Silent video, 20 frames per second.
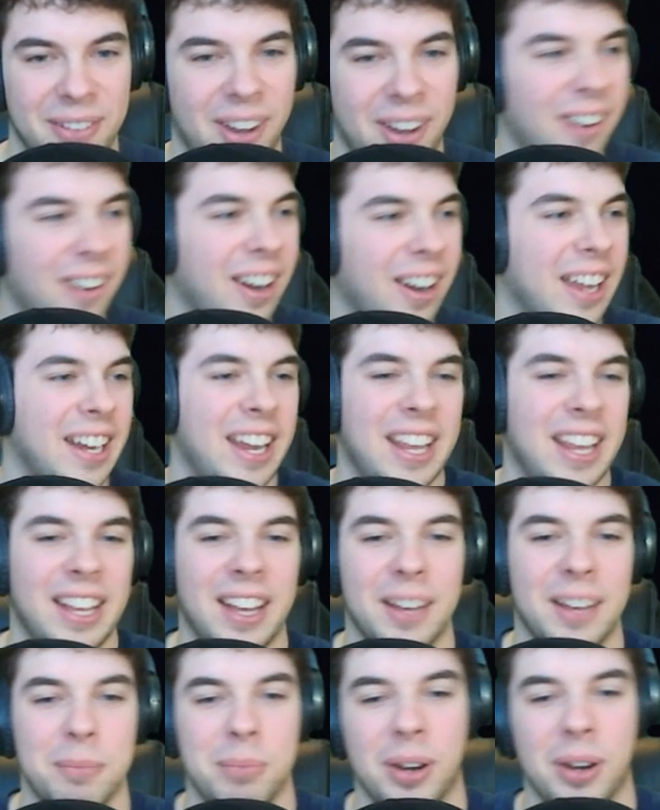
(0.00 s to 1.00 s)
All right, hang
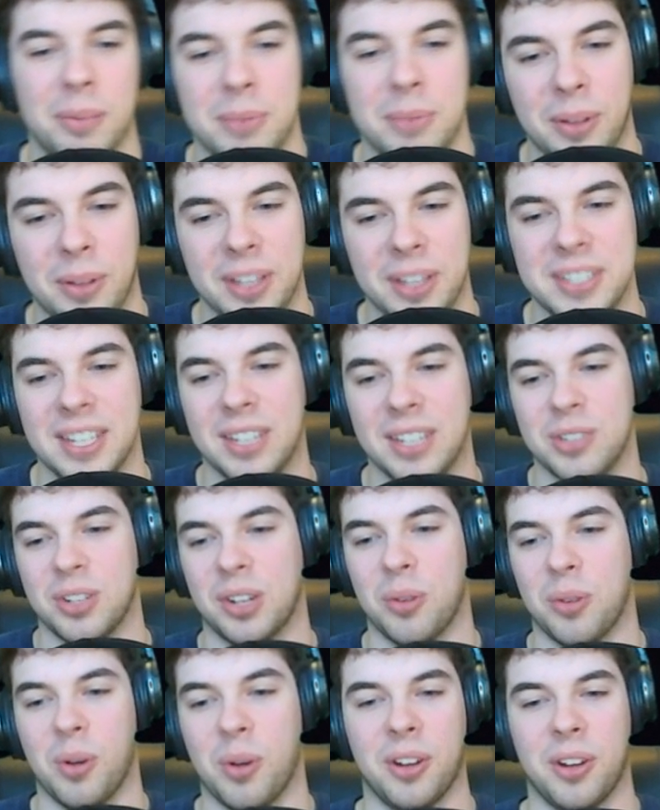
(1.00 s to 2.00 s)
on. Pardon me while I take a
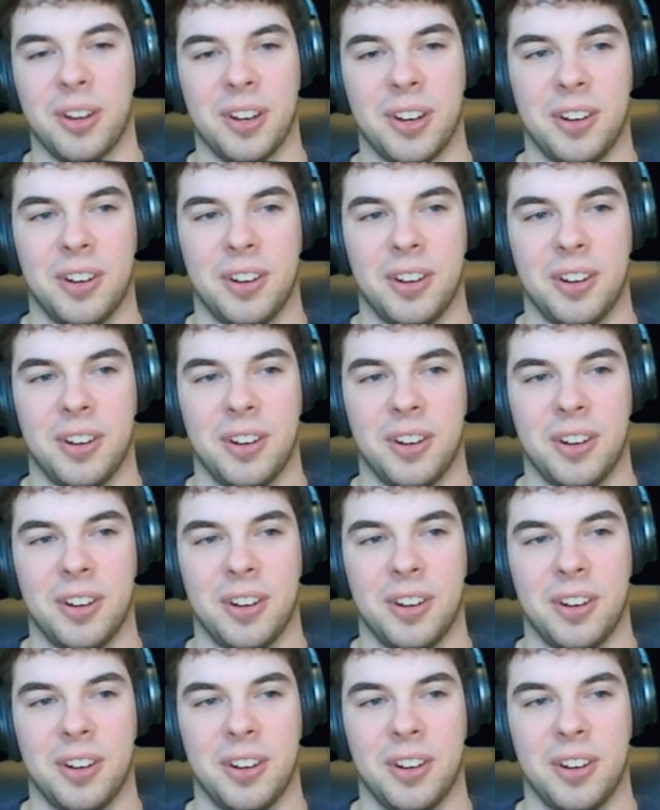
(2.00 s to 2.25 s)
drink of water here.